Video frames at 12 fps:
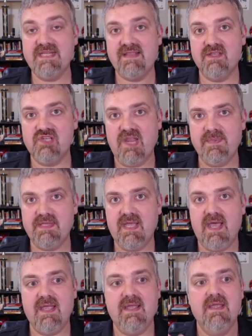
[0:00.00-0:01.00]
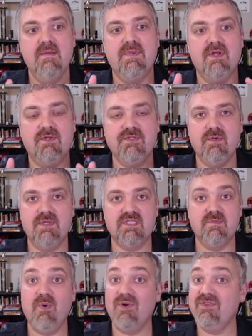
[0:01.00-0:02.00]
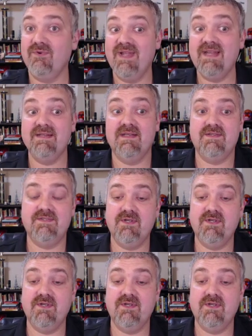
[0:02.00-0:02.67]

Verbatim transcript: retain the shape of the eye, but also it support the retina.